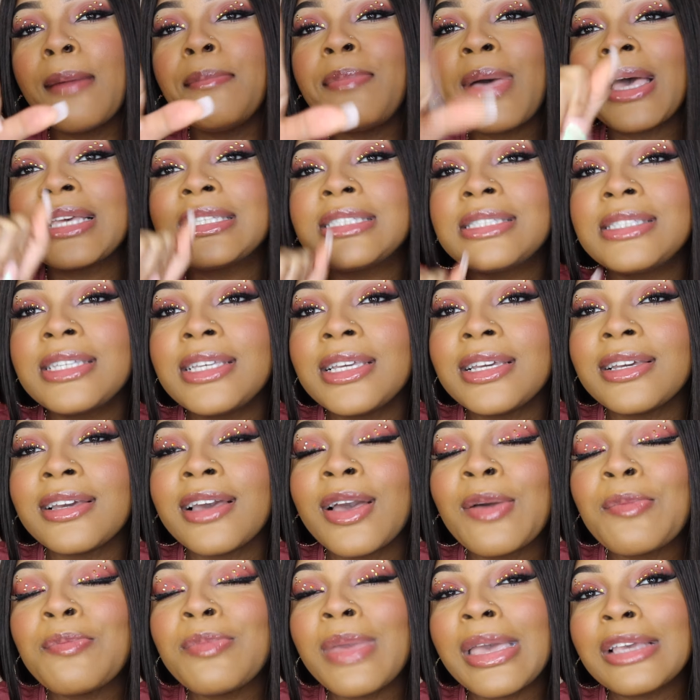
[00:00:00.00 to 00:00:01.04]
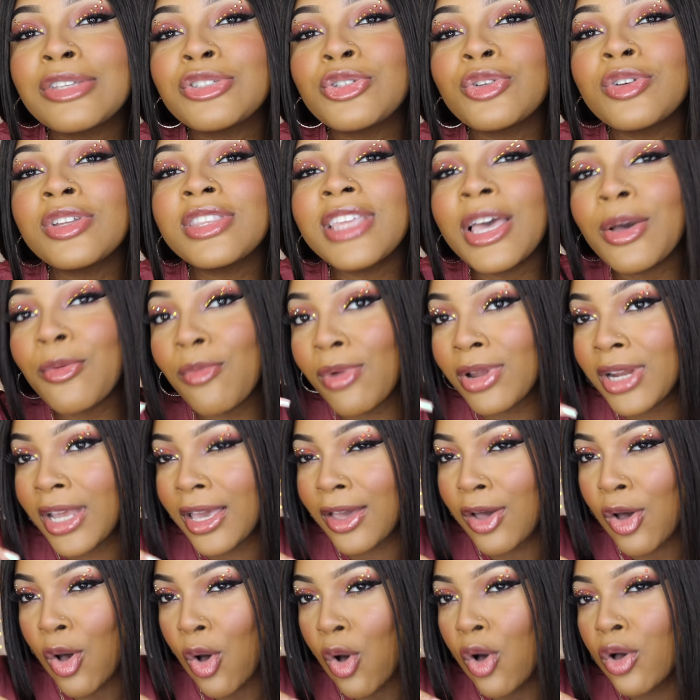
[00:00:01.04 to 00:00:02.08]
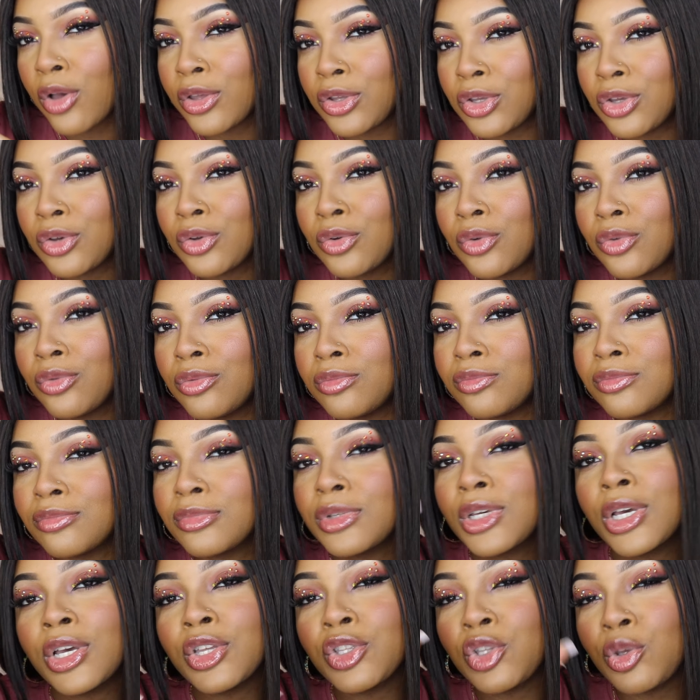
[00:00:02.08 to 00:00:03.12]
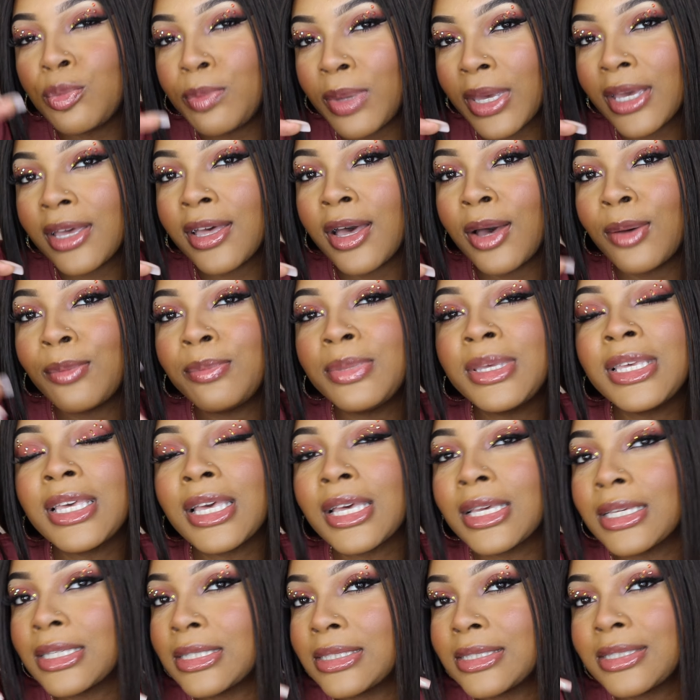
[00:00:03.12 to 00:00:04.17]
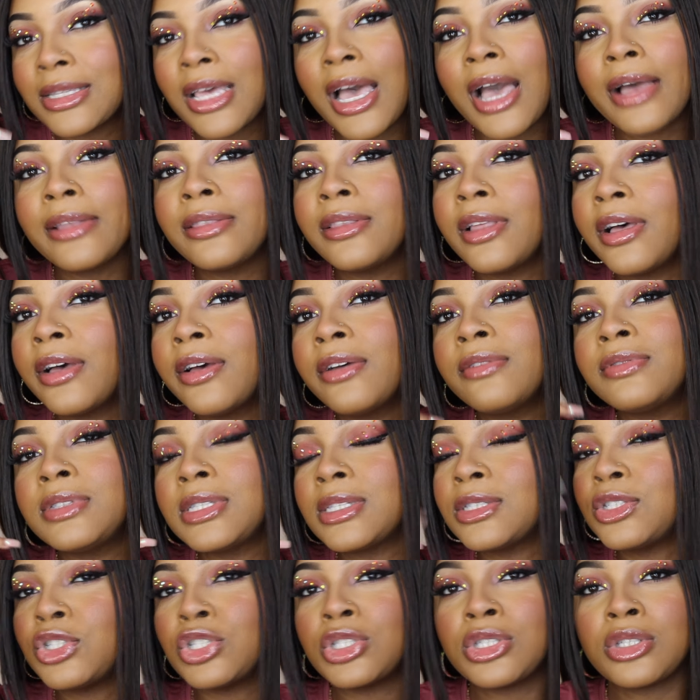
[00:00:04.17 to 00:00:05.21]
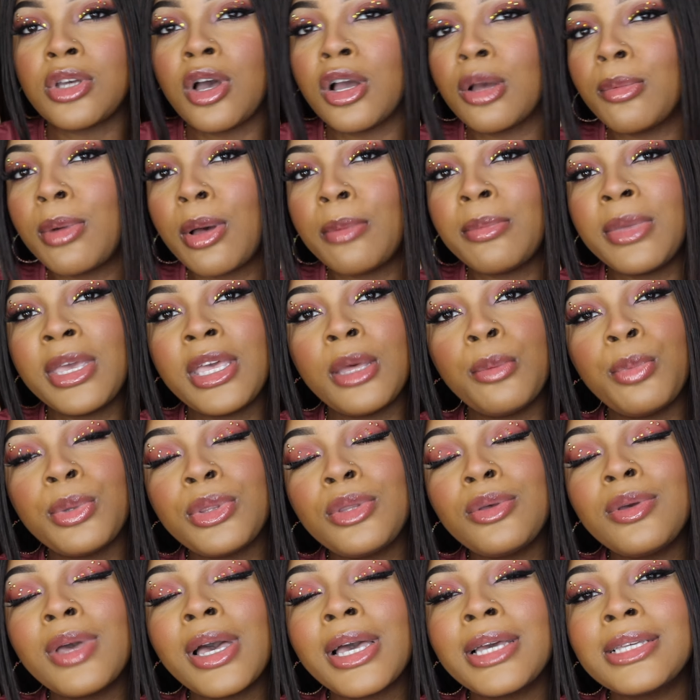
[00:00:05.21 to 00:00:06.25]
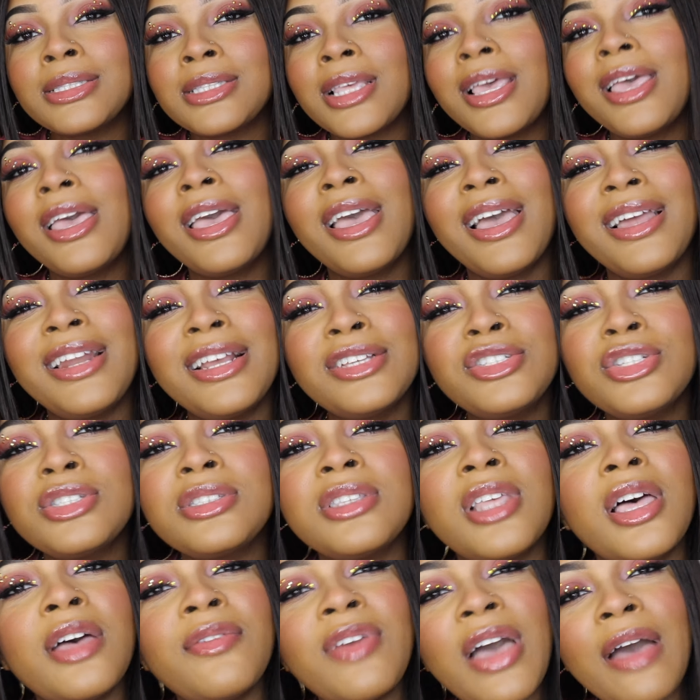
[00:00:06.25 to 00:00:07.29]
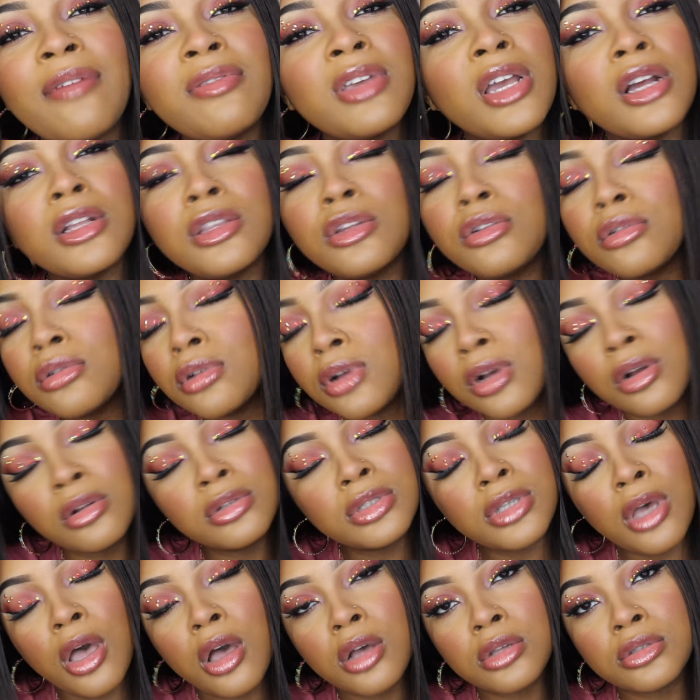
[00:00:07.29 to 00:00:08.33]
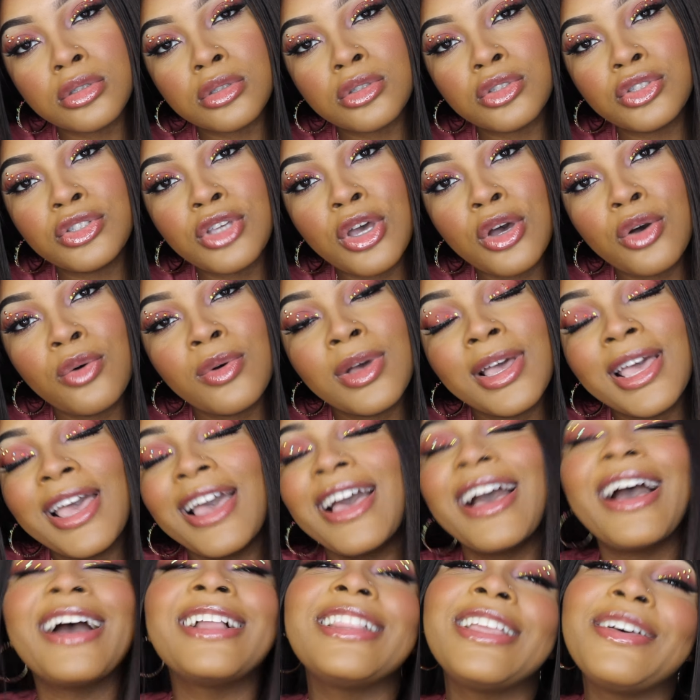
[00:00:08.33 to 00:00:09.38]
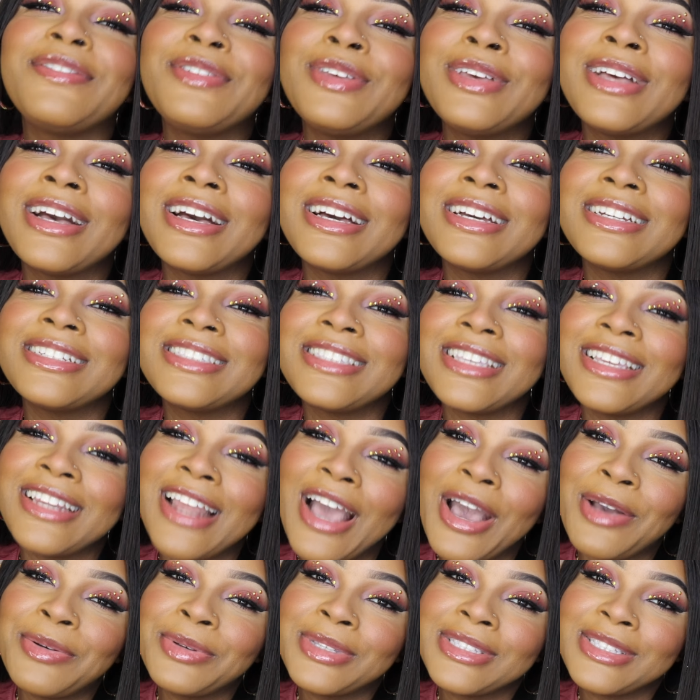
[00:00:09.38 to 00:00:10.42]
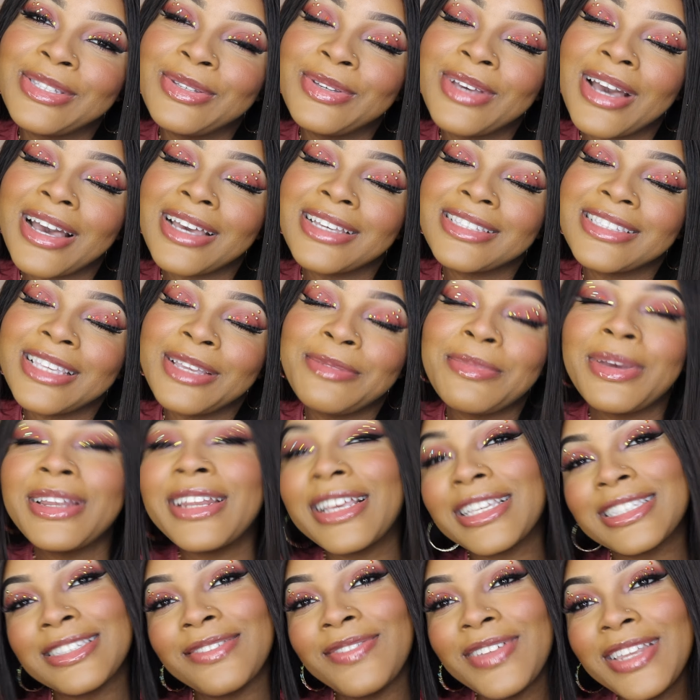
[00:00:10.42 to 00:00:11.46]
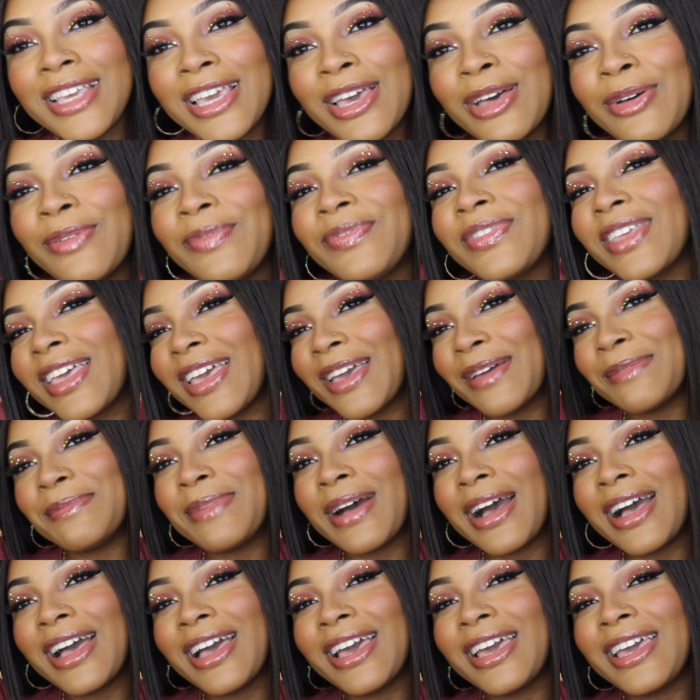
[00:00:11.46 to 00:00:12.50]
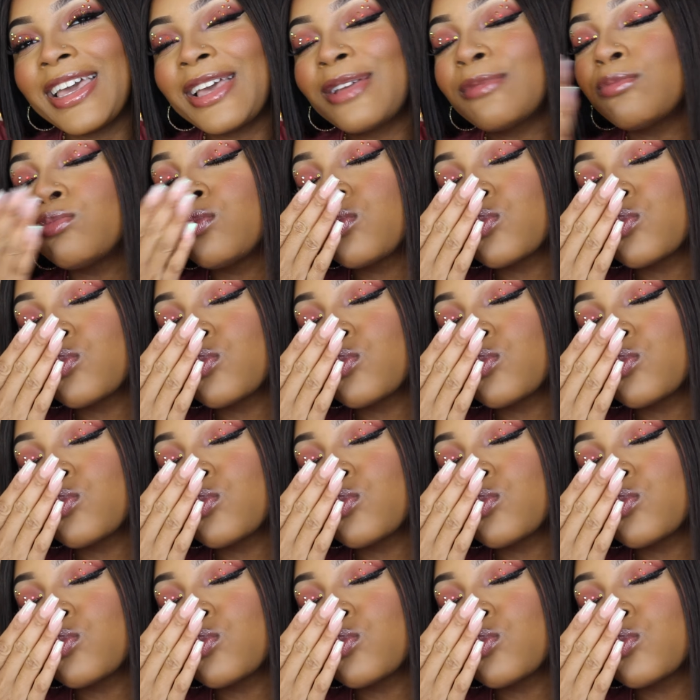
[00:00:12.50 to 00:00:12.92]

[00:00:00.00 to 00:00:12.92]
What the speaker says: Bestie, make sure that when I call you, you pick up, because I love to just talk about makeup with you guys, and I just love having our little girl talks. So I love you guys, and I will see you guys in my next video. Bye.